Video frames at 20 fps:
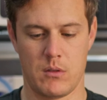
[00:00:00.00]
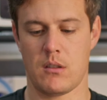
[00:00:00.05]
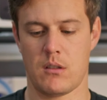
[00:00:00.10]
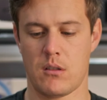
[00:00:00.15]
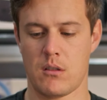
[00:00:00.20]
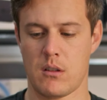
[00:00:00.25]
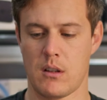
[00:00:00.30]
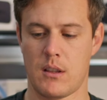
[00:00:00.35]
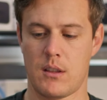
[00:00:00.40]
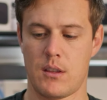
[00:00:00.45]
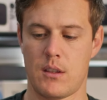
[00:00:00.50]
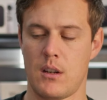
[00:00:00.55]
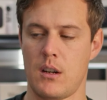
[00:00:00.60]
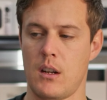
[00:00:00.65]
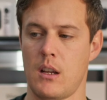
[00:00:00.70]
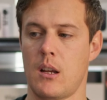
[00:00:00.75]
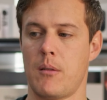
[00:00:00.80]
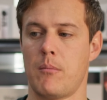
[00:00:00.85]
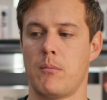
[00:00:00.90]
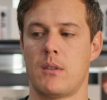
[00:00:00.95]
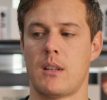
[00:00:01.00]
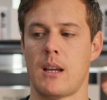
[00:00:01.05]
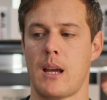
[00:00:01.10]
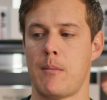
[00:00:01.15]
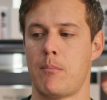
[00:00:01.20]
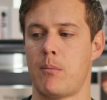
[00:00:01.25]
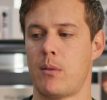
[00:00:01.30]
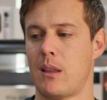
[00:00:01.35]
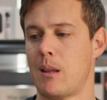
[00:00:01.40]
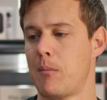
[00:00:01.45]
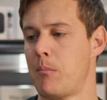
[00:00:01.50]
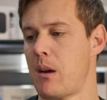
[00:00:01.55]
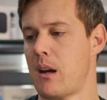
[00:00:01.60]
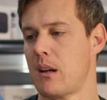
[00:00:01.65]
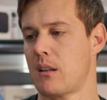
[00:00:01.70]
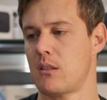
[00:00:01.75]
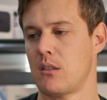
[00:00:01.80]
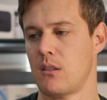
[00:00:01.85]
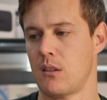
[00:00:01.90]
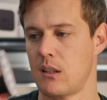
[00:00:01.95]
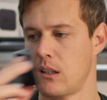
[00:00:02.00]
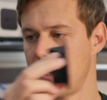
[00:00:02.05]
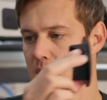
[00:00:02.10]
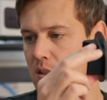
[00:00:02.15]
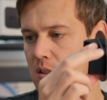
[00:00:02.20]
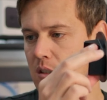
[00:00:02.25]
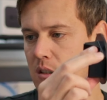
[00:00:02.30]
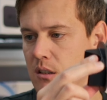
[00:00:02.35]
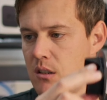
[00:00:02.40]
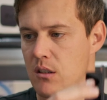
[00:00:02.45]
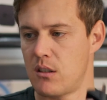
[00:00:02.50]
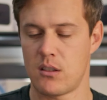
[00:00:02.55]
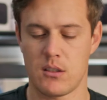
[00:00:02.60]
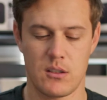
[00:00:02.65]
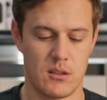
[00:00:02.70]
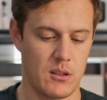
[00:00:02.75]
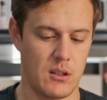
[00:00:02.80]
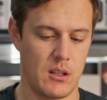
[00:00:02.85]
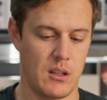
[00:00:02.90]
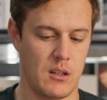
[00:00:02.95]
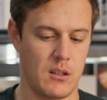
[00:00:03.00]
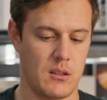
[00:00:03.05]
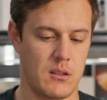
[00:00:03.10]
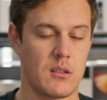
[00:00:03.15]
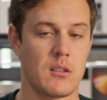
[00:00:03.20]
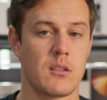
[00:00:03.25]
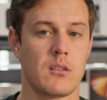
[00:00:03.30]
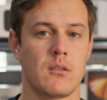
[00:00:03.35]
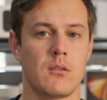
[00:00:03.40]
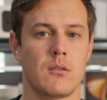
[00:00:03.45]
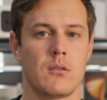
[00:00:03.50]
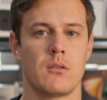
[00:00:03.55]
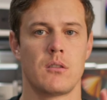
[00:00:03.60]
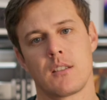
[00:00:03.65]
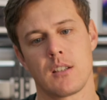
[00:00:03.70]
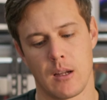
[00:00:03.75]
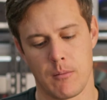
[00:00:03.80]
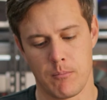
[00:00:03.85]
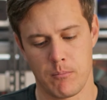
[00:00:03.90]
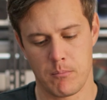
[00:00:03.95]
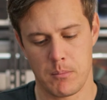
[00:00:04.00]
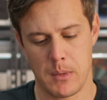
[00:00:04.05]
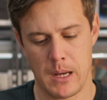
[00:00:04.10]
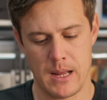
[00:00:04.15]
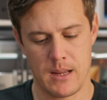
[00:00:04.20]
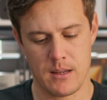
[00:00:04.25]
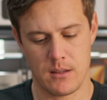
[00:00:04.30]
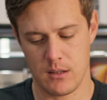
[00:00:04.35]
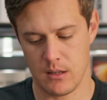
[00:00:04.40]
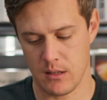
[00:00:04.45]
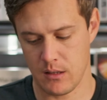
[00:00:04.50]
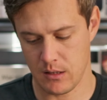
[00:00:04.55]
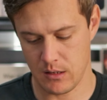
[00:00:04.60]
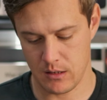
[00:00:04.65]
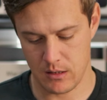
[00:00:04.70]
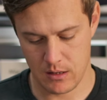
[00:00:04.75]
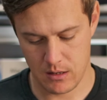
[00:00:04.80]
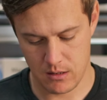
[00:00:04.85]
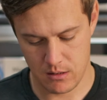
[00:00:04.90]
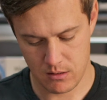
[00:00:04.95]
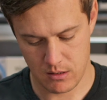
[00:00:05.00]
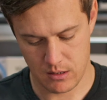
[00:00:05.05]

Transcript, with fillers: It's got 3M tape at the back so you can actually just stick it to some place and then